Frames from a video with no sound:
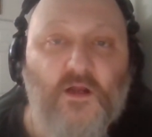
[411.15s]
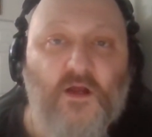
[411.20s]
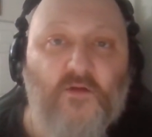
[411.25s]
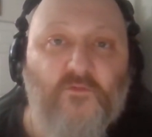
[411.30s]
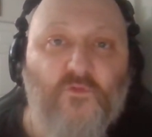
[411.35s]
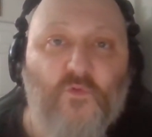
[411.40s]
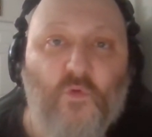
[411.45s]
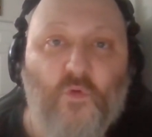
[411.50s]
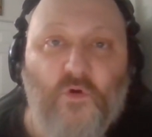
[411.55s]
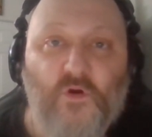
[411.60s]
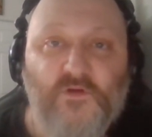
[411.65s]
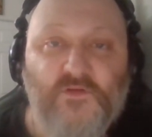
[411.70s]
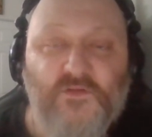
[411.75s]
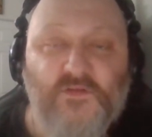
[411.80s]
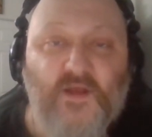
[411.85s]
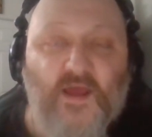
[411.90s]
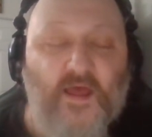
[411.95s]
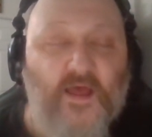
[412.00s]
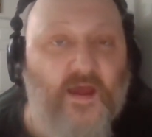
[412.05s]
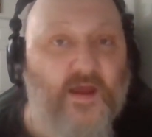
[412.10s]
Of
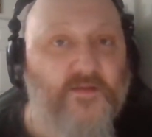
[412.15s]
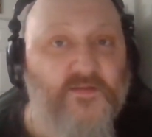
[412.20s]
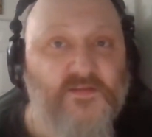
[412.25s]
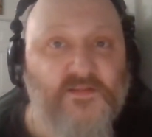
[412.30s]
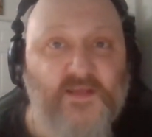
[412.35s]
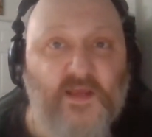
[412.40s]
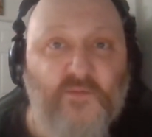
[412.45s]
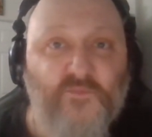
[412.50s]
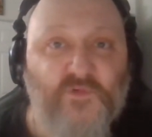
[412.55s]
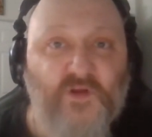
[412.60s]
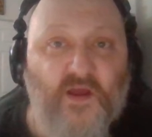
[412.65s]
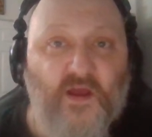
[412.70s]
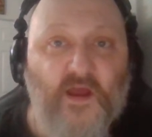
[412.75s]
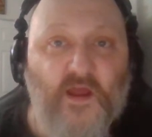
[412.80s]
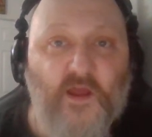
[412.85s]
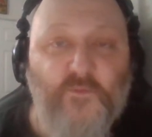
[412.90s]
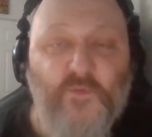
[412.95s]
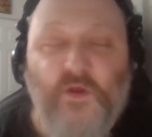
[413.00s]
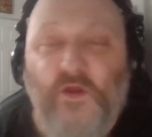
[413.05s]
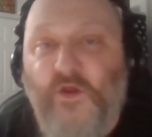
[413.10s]
course, at the same
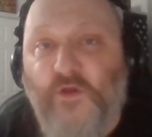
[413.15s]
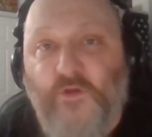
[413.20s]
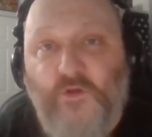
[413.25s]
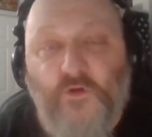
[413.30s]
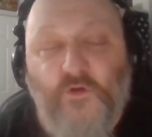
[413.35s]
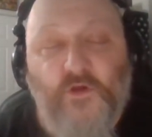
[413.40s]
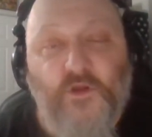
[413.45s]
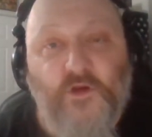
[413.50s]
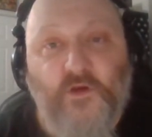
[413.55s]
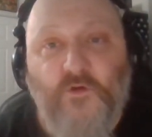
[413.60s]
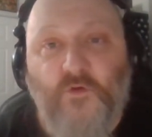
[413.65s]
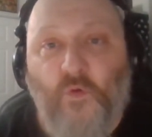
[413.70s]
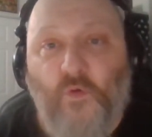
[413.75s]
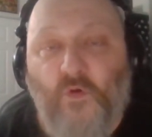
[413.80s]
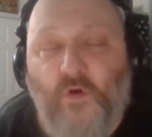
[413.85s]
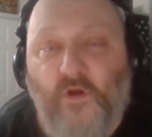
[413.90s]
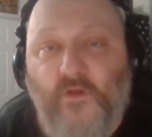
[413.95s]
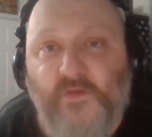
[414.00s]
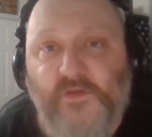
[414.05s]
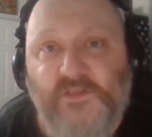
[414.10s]
time, you could
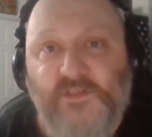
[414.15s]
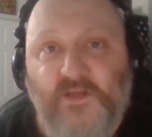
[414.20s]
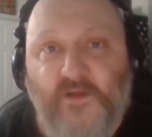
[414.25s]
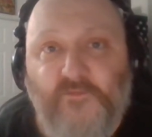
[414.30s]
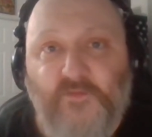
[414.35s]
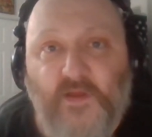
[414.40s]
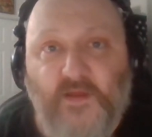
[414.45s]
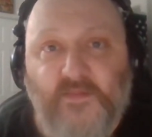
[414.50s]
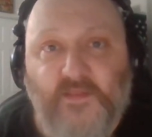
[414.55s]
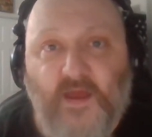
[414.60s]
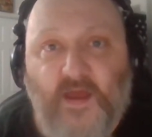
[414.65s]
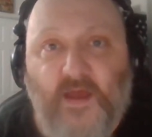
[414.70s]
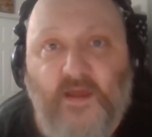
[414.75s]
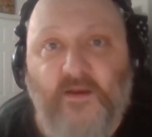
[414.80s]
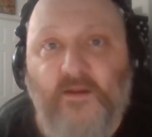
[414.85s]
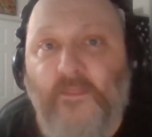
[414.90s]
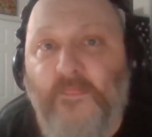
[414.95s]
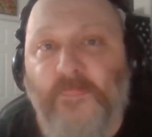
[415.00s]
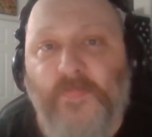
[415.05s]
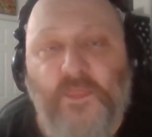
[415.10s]
ignore all this stuff like that.
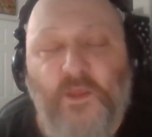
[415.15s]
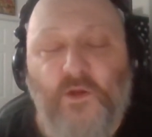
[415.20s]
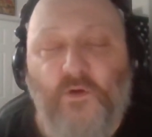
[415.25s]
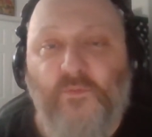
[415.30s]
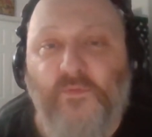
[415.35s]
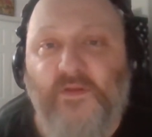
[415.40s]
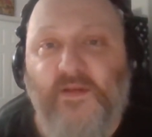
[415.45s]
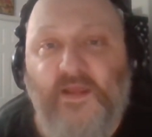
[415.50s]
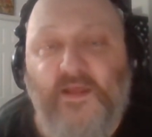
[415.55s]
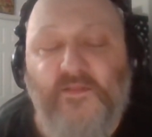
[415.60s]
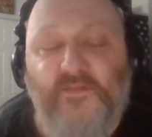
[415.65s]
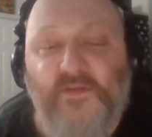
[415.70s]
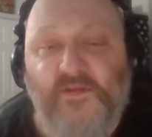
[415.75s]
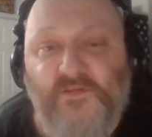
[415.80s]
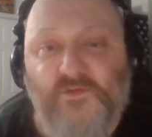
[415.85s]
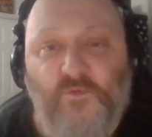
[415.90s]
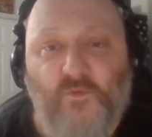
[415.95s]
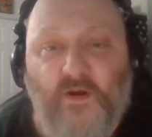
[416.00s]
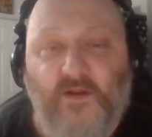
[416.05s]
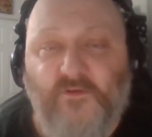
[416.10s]
You don't need
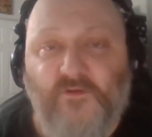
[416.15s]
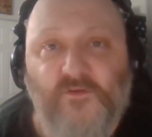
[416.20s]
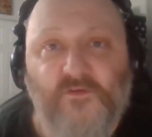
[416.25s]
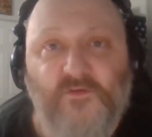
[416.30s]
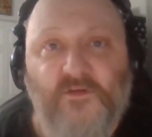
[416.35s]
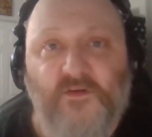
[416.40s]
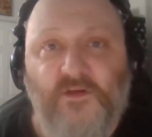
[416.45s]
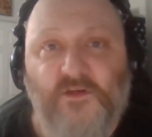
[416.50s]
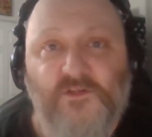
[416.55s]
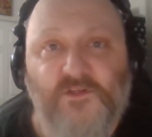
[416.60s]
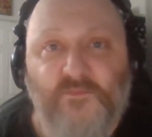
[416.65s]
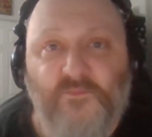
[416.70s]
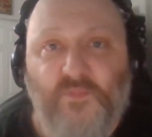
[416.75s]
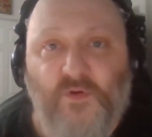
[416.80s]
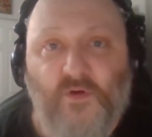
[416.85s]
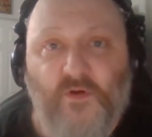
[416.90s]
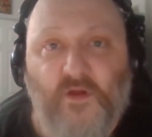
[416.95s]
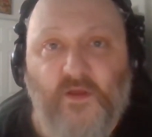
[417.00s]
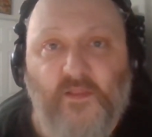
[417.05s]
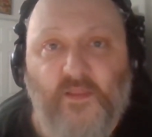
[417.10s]
this director's edition
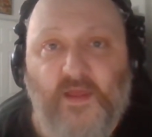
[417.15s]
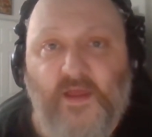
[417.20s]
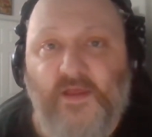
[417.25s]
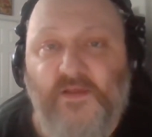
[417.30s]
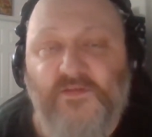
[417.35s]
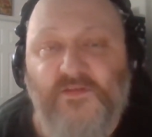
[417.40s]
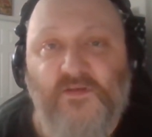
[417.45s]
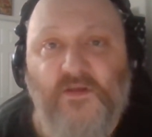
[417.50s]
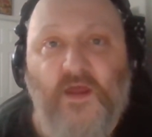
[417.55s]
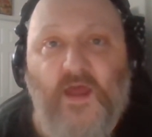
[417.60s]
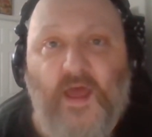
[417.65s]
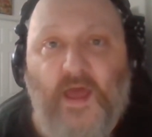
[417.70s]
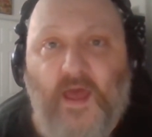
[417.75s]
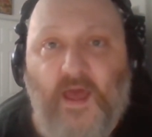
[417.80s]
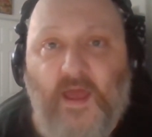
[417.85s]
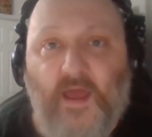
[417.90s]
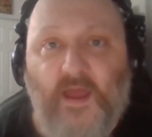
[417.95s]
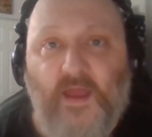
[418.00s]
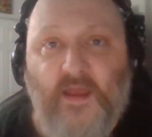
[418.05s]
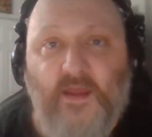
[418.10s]
book unless
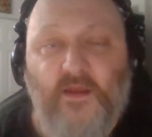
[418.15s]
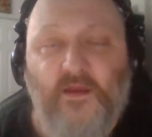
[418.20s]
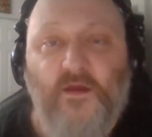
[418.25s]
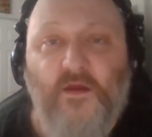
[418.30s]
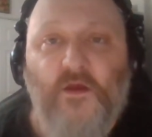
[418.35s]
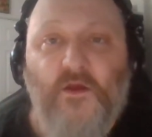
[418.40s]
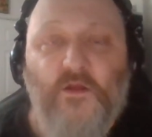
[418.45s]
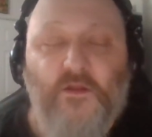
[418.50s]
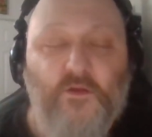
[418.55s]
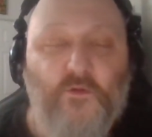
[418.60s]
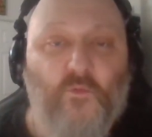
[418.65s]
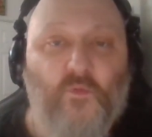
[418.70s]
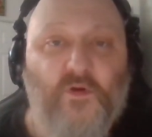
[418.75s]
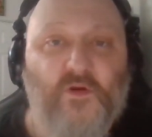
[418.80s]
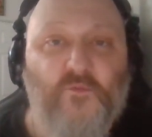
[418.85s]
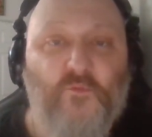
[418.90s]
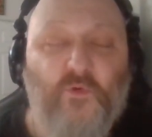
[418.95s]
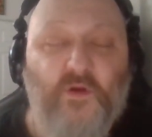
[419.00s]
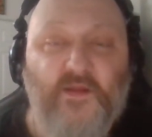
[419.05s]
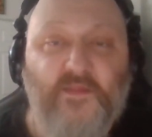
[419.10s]
A, you want
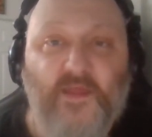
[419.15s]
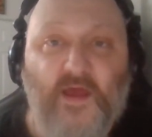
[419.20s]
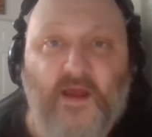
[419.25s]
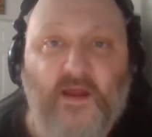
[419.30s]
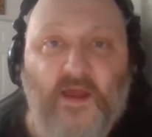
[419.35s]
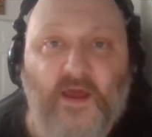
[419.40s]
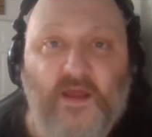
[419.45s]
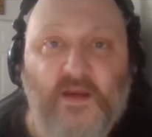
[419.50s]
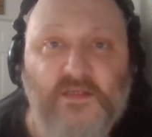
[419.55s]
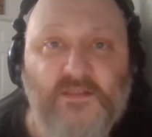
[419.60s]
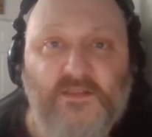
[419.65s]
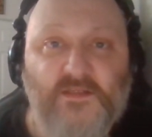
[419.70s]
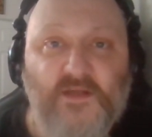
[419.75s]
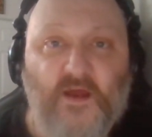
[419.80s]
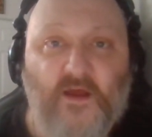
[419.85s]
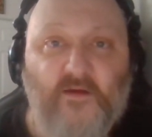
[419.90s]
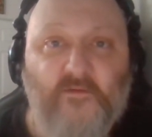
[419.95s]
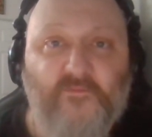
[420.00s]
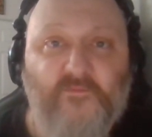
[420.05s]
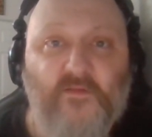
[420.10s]
to read that kind of
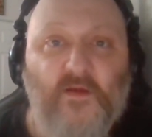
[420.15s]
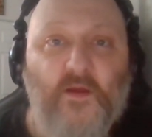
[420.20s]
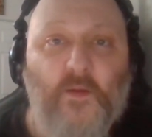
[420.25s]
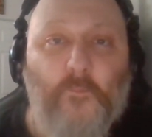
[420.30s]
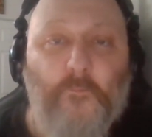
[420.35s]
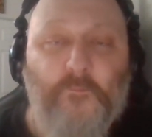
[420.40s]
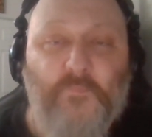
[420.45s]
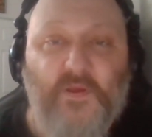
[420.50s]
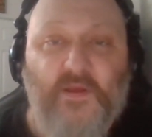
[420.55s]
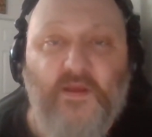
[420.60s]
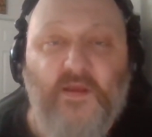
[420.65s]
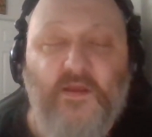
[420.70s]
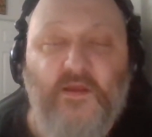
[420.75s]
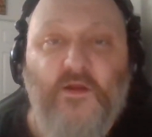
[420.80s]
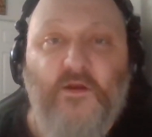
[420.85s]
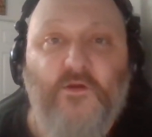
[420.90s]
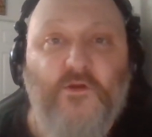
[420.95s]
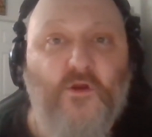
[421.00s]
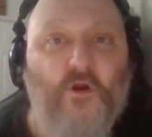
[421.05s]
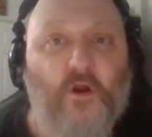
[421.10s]
stuff, B,
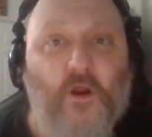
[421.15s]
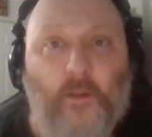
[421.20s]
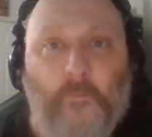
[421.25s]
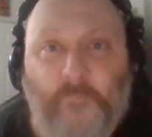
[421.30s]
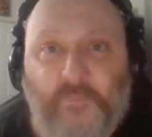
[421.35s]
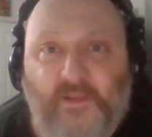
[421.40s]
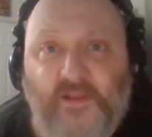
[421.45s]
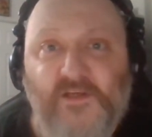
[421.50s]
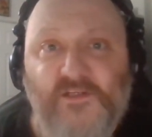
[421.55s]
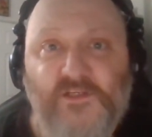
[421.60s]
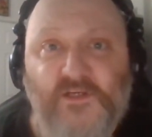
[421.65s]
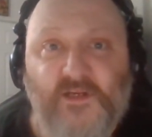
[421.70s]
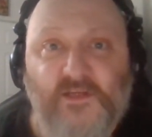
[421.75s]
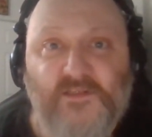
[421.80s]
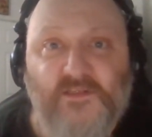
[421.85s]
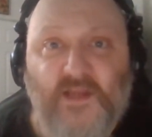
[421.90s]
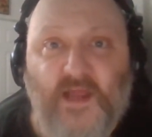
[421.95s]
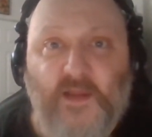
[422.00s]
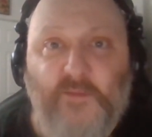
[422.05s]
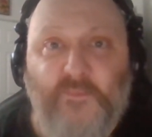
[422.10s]
you're a
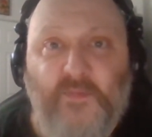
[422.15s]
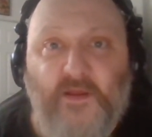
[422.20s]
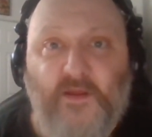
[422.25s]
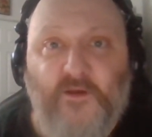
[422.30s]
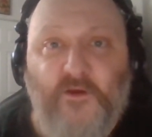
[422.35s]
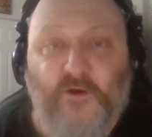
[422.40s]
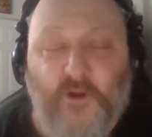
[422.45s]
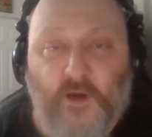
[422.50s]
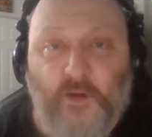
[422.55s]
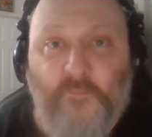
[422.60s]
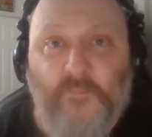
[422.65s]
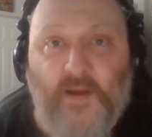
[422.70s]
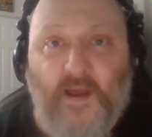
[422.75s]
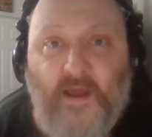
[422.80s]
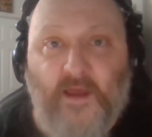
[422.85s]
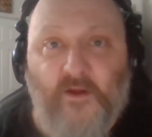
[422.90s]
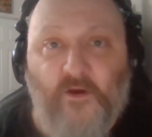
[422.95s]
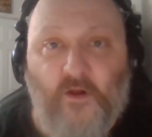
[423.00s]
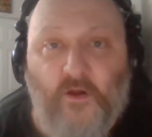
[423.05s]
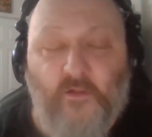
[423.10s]
completionist like me and you're going to
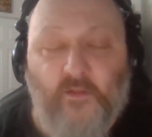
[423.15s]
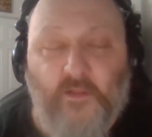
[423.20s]
buy it all